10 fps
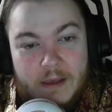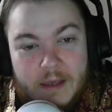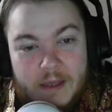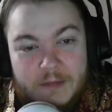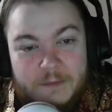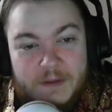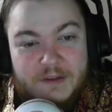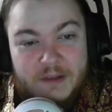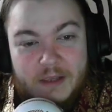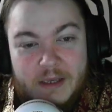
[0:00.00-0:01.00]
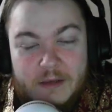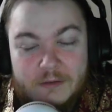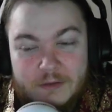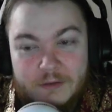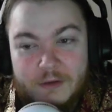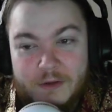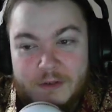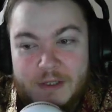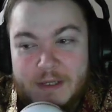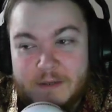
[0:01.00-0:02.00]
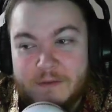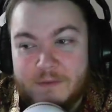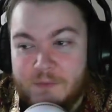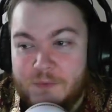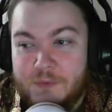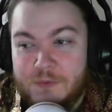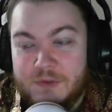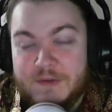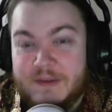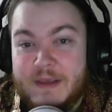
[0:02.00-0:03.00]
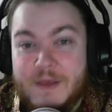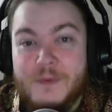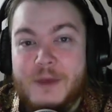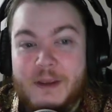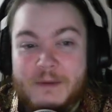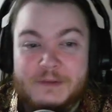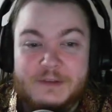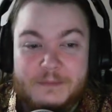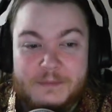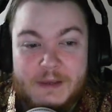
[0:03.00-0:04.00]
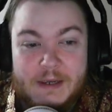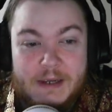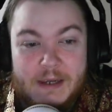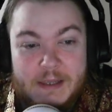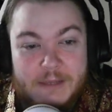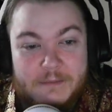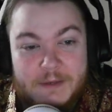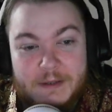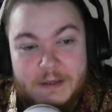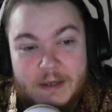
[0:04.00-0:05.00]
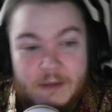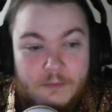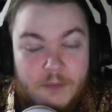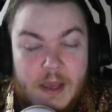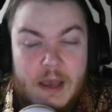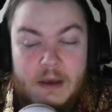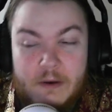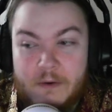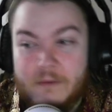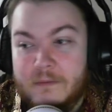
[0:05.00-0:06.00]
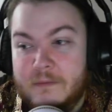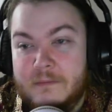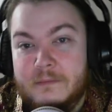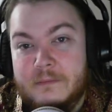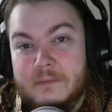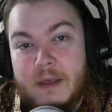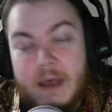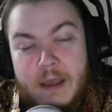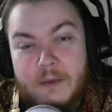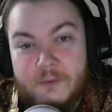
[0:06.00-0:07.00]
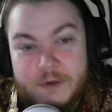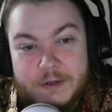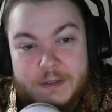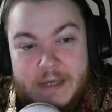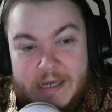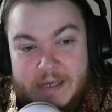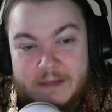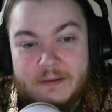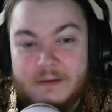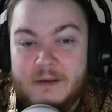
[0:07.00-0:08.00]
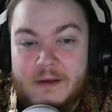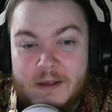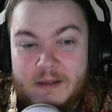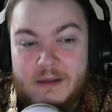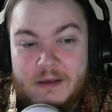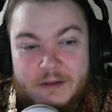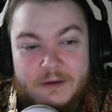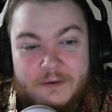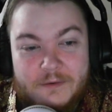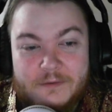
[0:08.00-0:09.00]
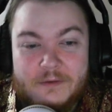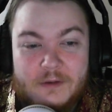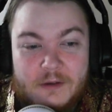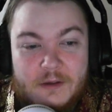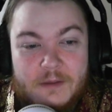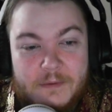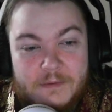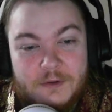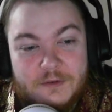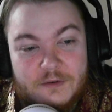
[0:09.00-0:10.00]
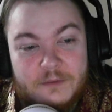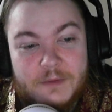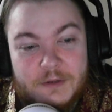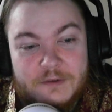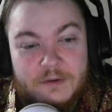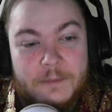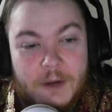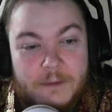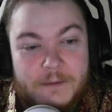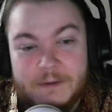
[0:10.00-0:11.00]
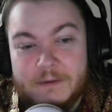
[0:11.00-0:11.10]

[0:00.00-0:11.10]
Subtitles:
It's basically learning through just hearing about something and then being like, wow, I want that. You know, keep having this dream about a striped carpet.